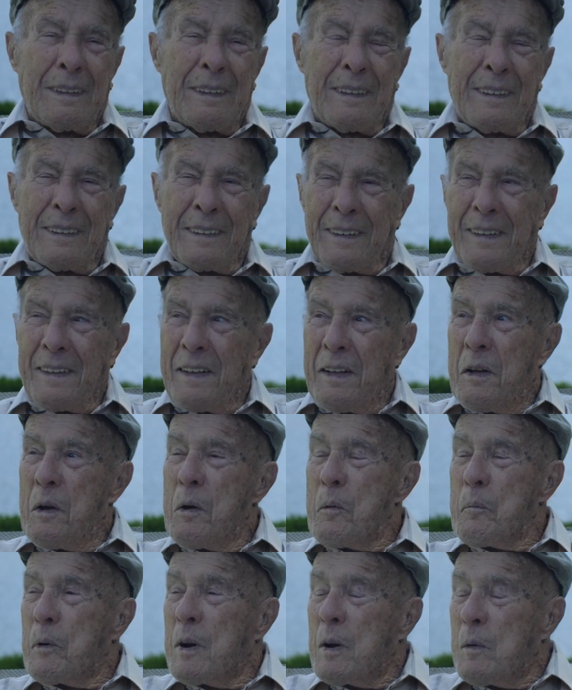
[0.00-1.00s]

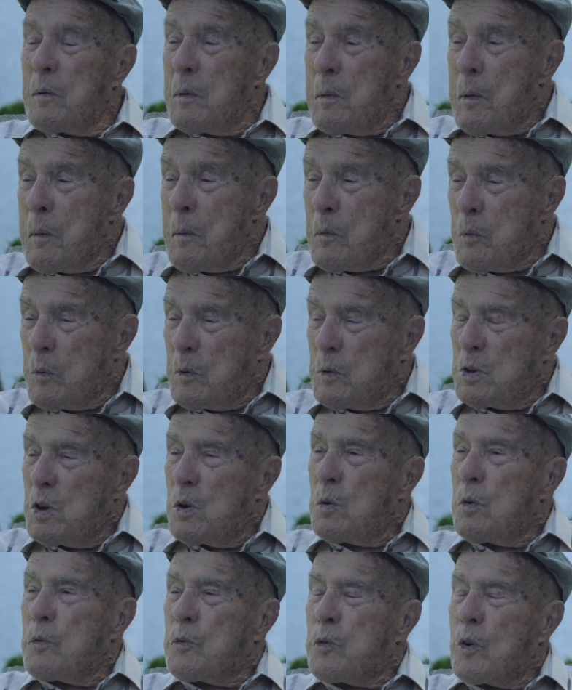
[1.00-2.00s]
but I remember when
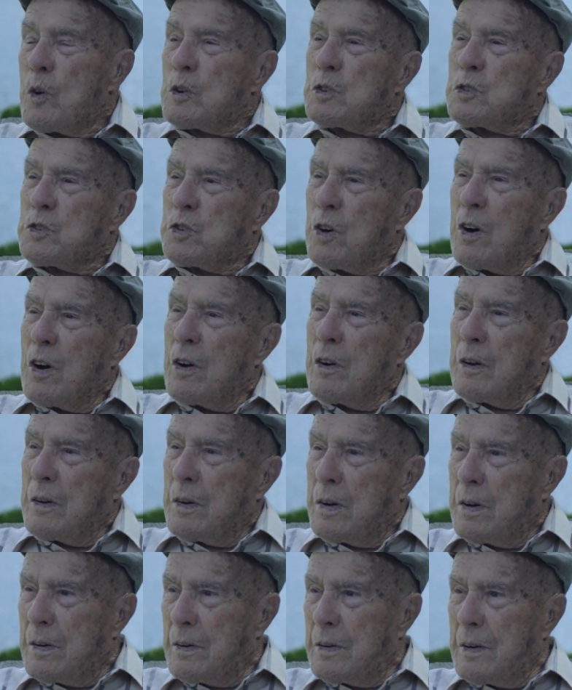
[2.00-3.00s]
you first
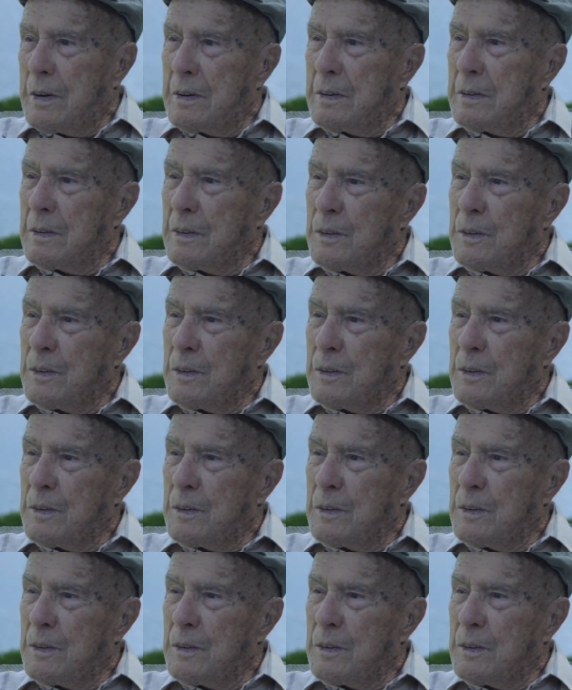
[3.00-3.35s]
started here.